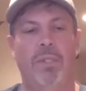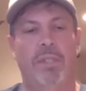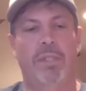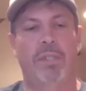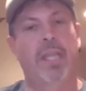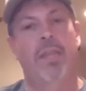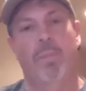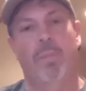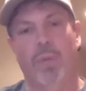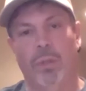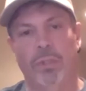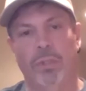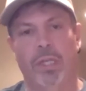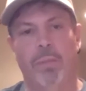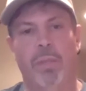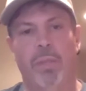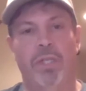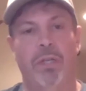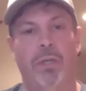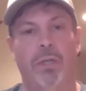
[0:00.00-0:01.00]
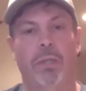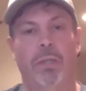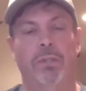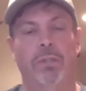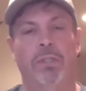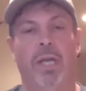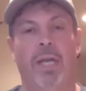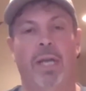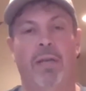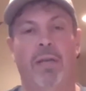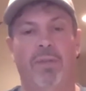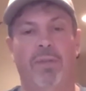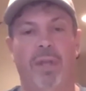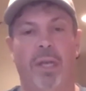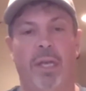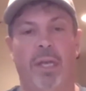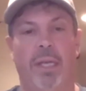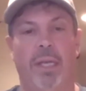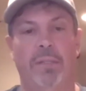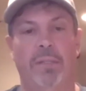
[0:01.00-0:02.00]
the building material side of
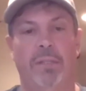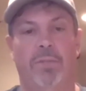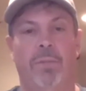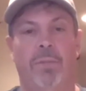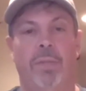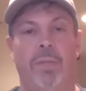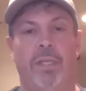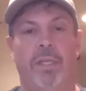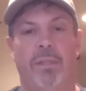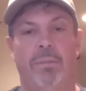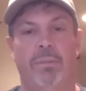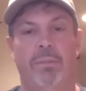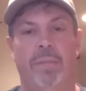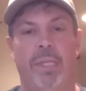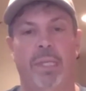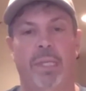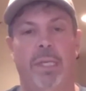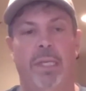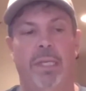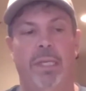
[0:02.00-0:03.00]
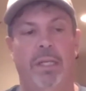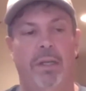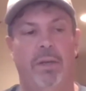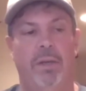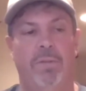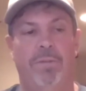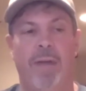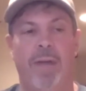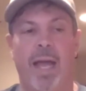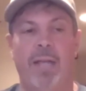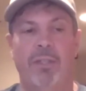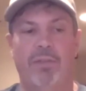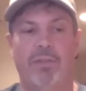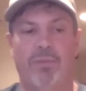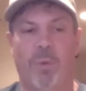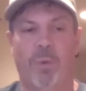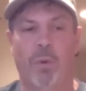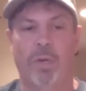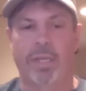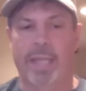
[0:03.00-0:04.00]
things, if we can, fast
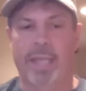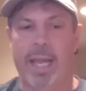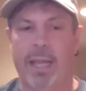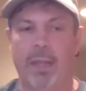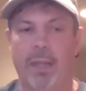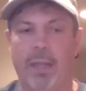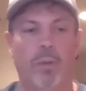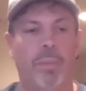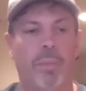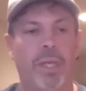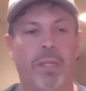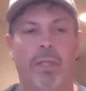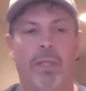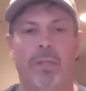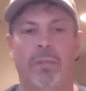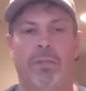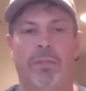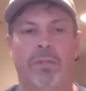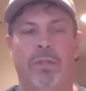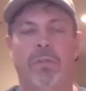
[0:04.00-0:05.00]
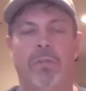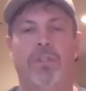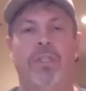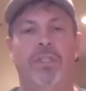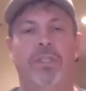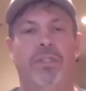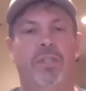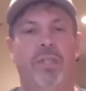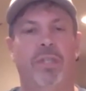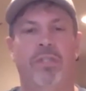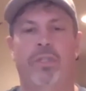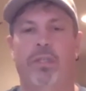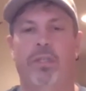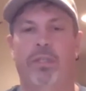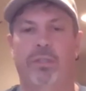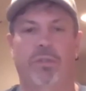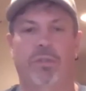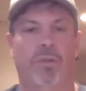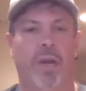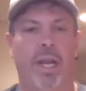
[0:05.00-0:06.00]
forward that a little bit, there's just such a
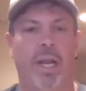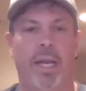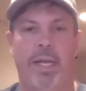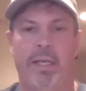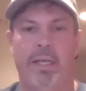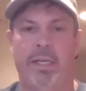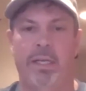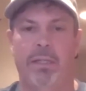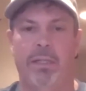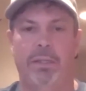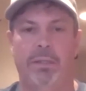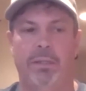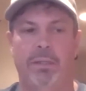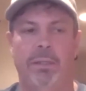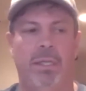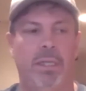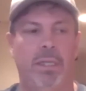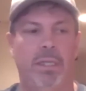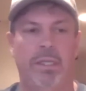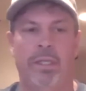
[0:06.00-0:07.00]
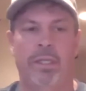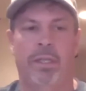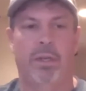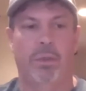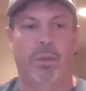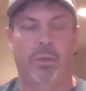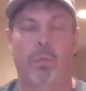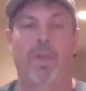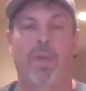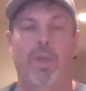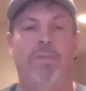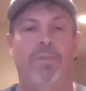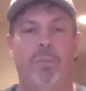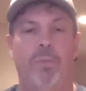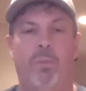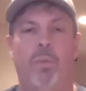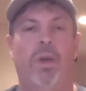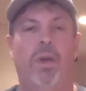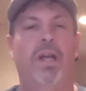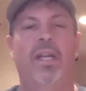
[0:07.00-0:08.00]
great,
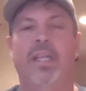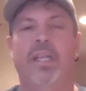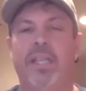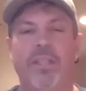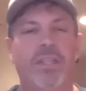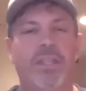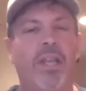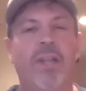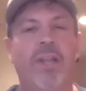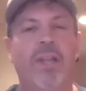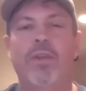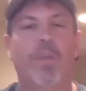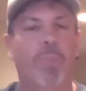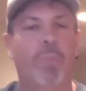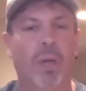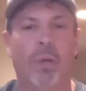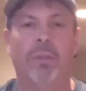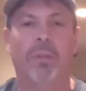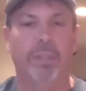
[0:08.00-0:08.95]
we're going to continue to build